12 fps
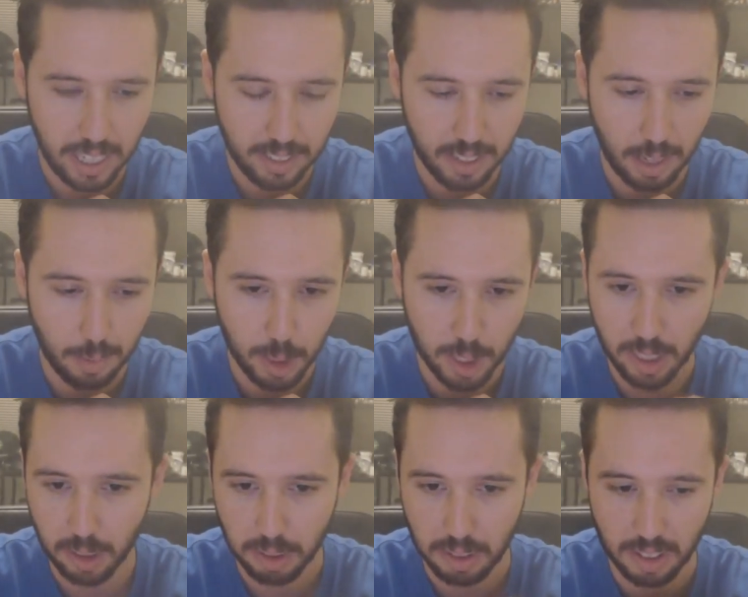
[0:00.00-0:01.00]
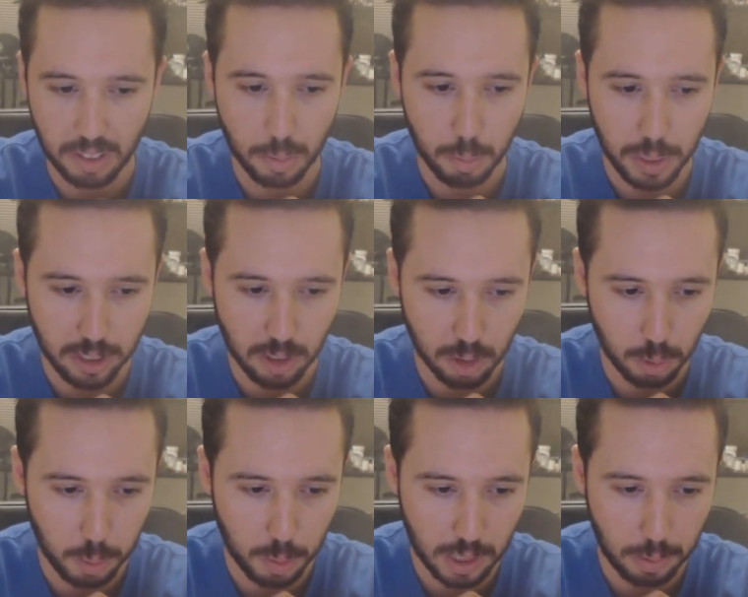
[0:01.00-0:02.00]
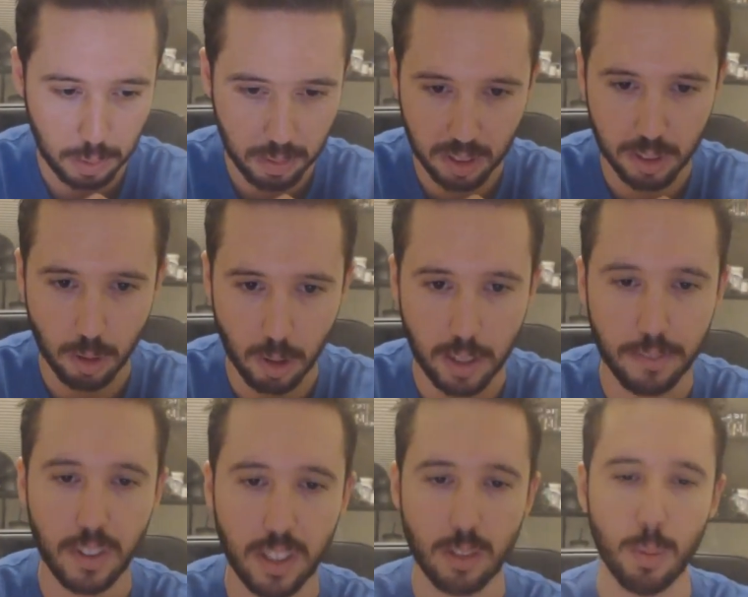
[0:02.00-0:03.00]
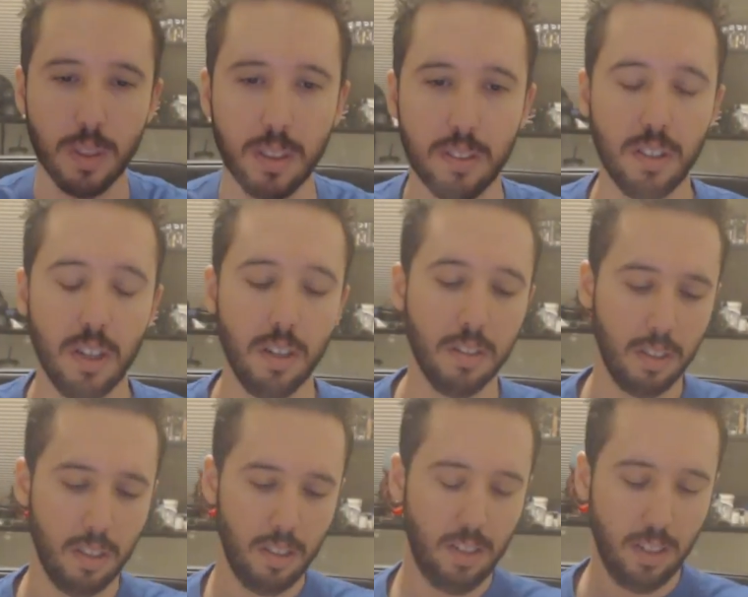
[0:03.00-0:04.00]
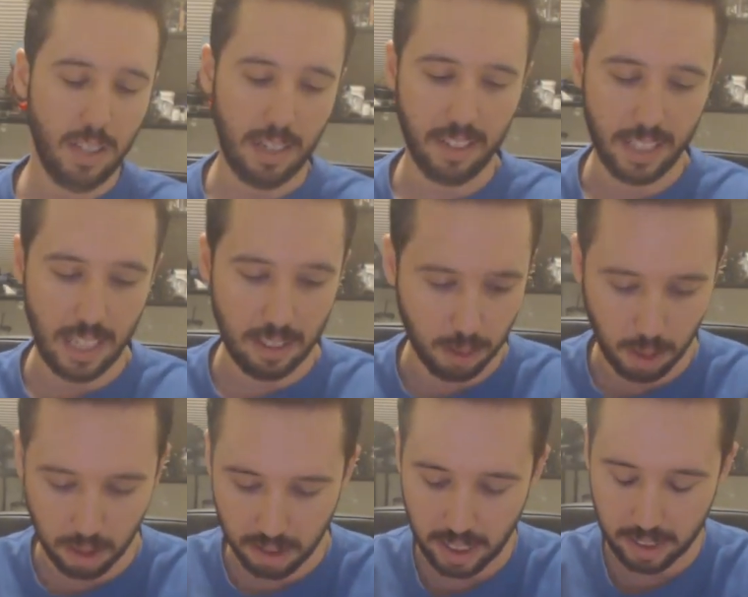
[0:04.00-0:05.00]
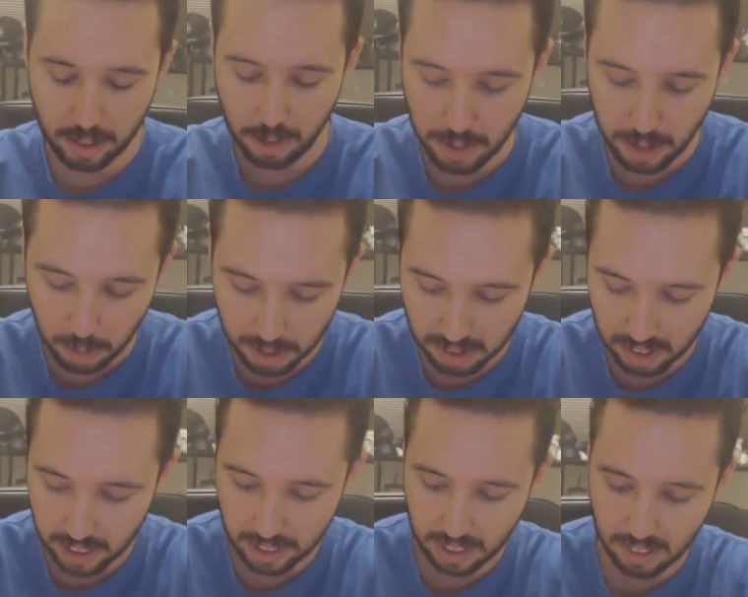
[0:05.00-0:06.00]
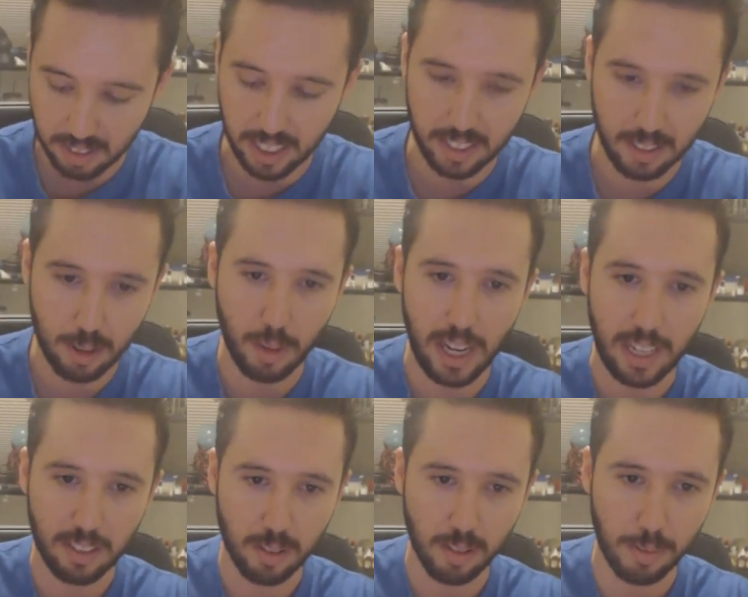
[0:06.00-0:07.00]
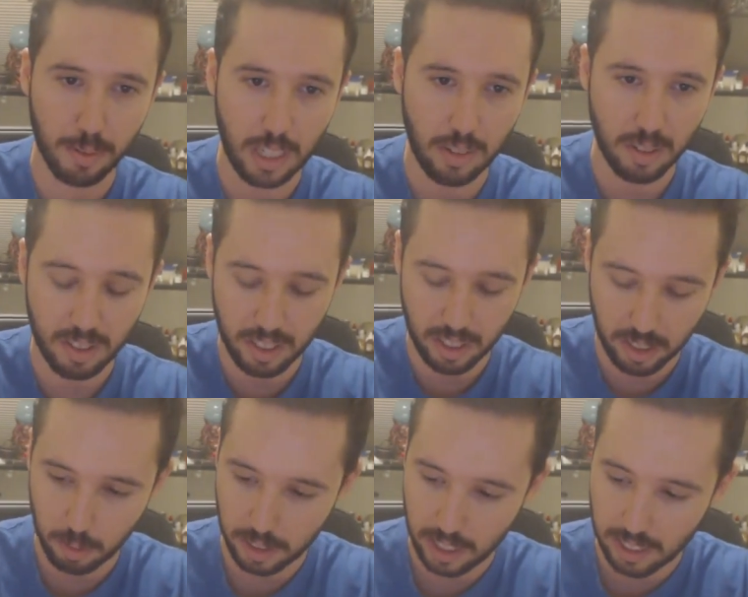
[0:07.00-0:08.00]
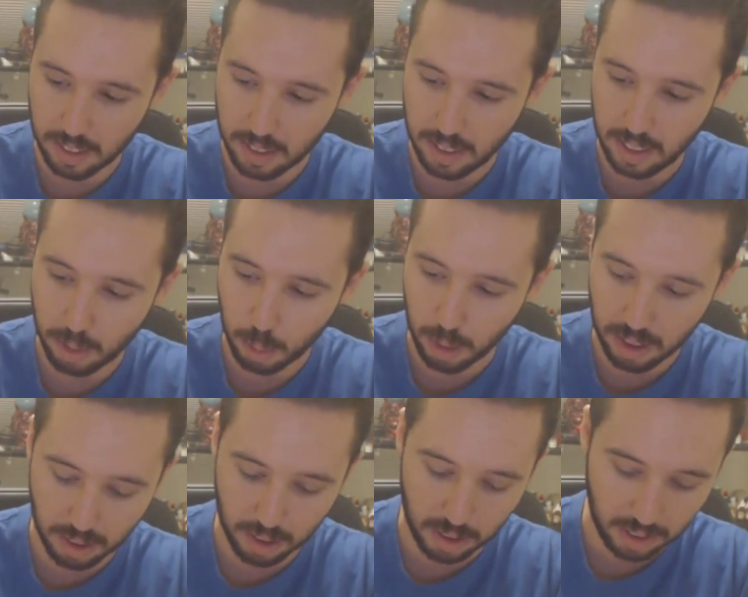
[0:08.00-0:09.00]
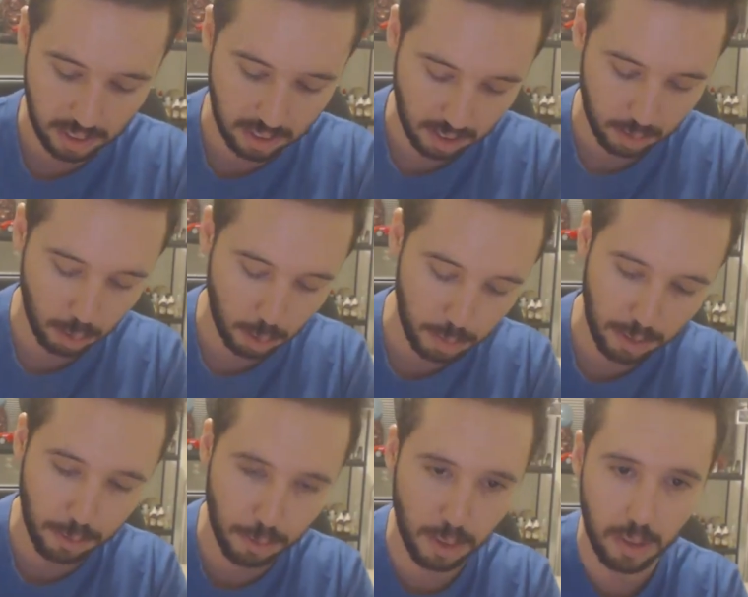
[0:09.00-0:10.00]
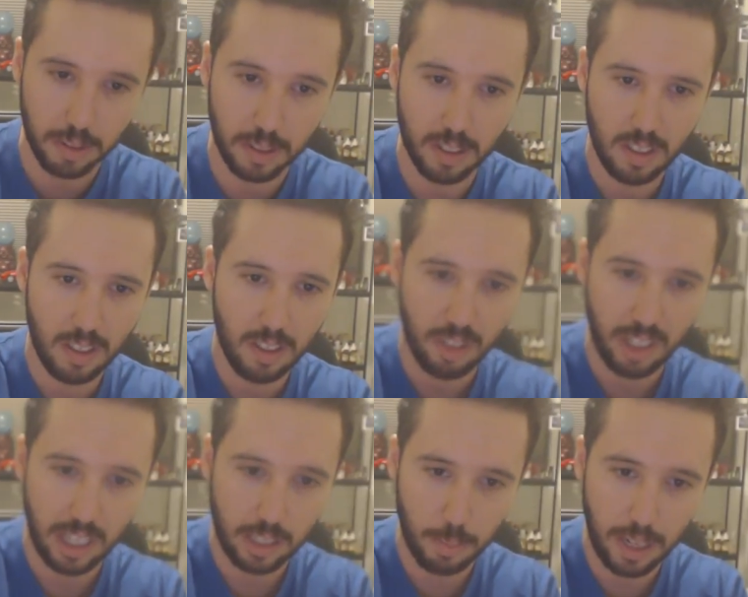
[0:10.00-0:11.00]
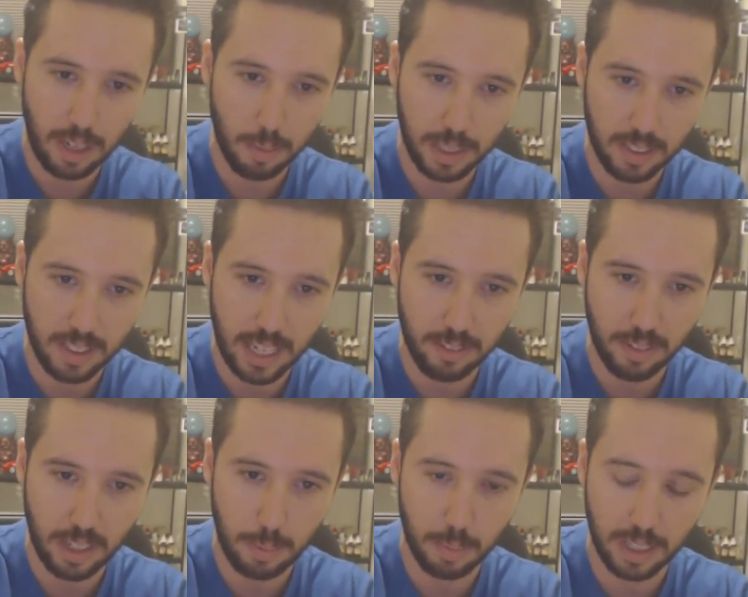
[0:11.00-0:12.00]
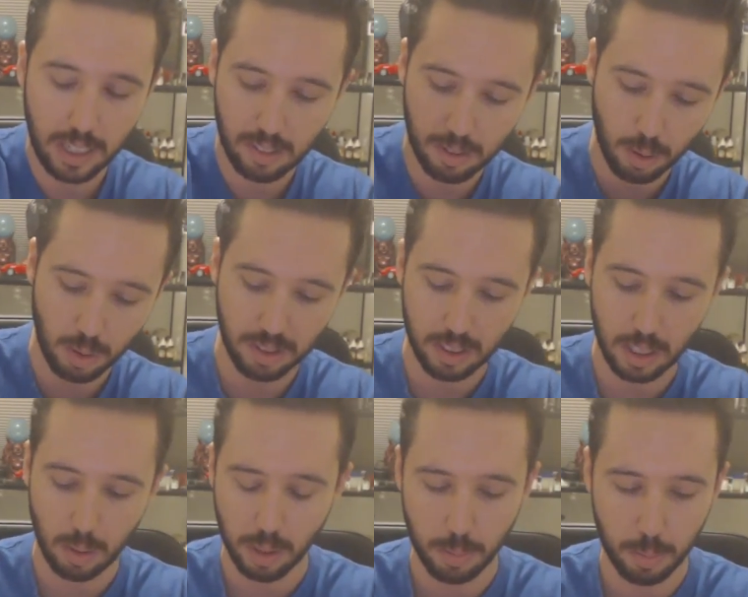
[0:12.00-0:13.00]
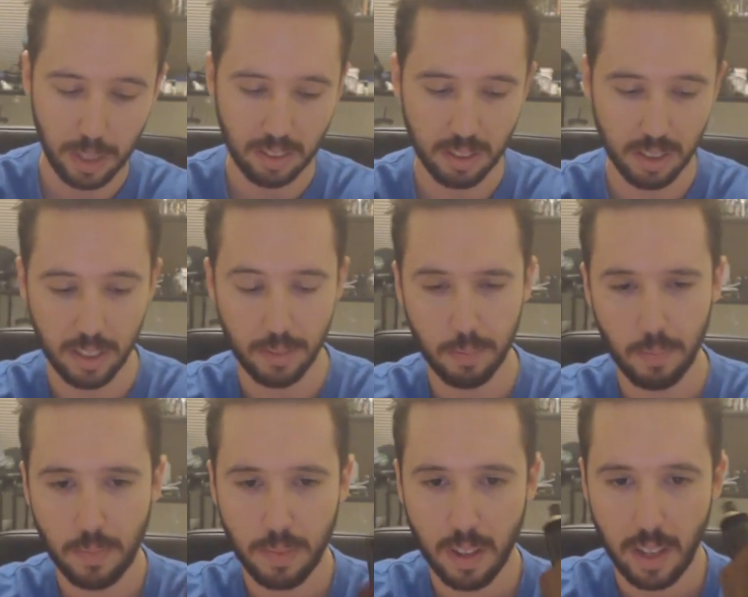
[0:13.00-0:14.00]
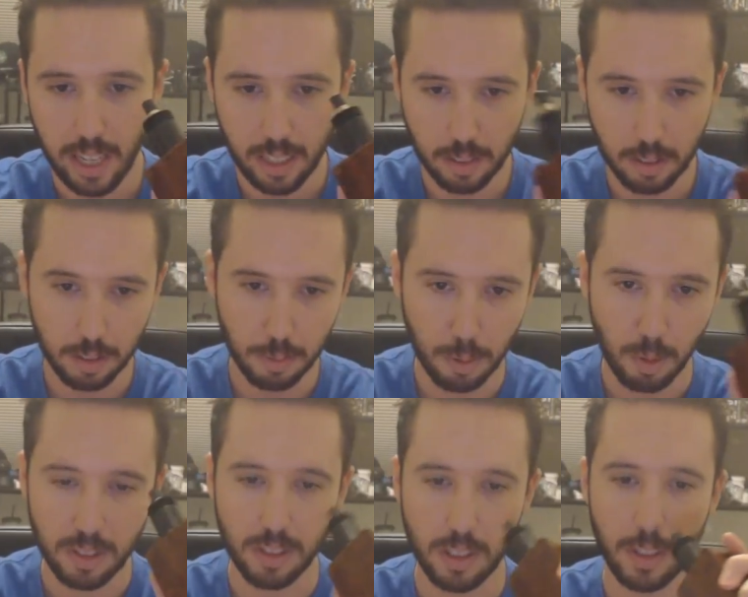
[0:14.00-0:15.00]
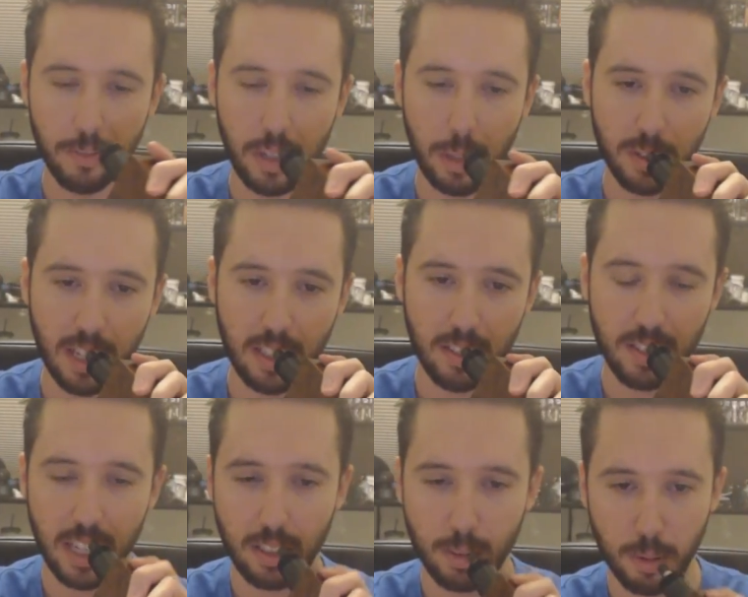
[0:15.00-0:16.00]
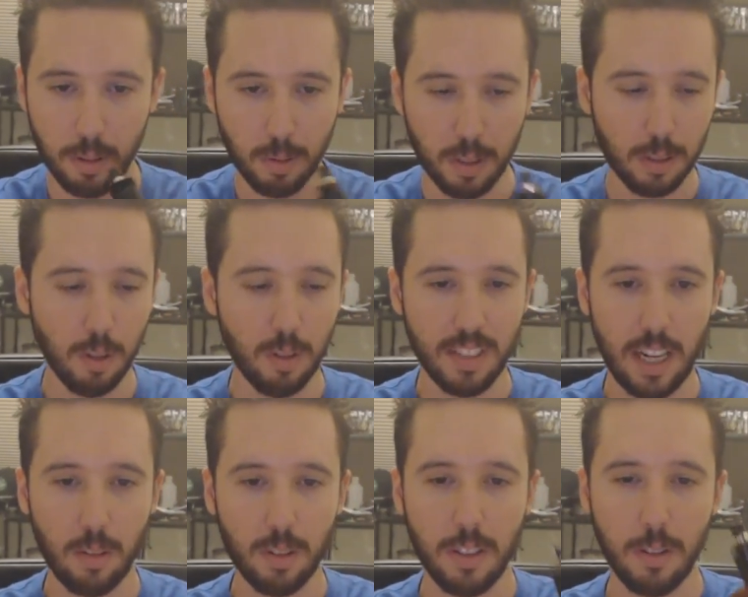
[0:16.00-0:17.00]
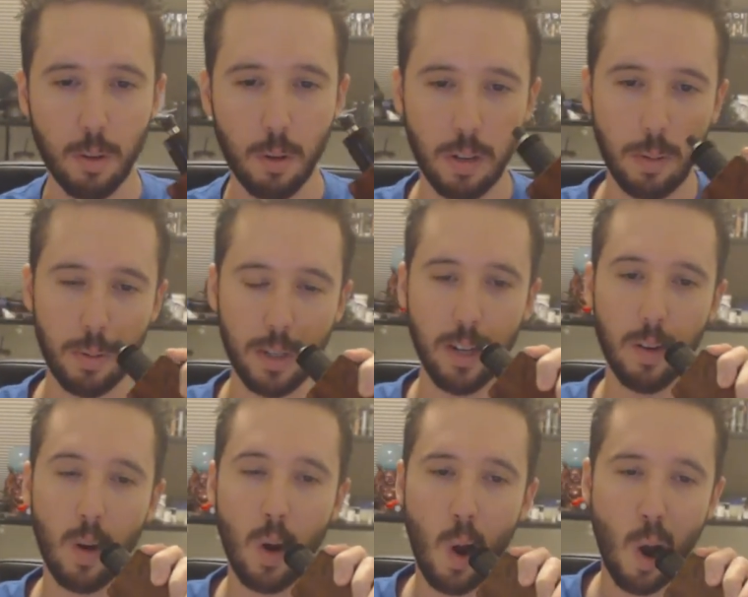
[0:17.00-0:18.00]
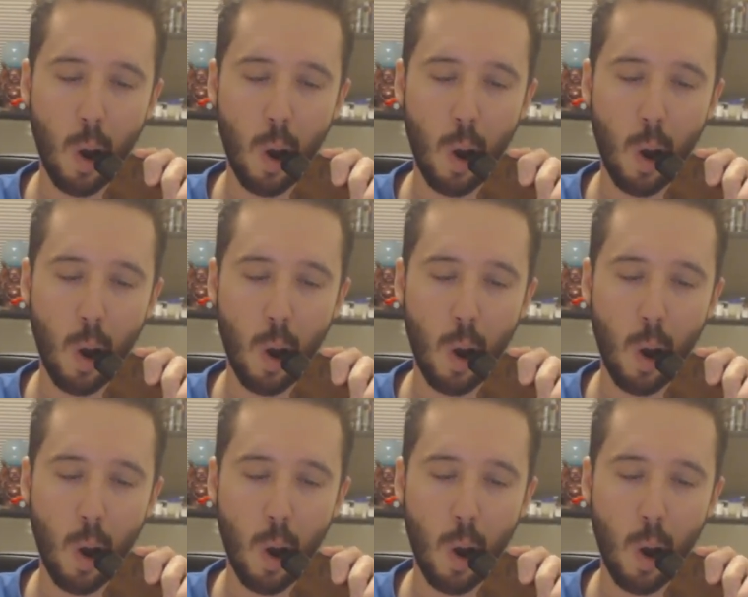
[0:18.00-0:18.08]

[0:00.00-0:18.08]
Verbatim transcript: And um, you can also see some pictures we put up of their store on Facebook. So that's it, guys. Closing out the review once again. Like I said, two excellent flavors here. We got the T-Swizzle and the Root Beer Float. Check them out. Big Daddy Vape. They got stores in Gilbert, Mesa, and look forward to them at the Vapor Dynasty Expo. I'm going to close out with the dual rip here.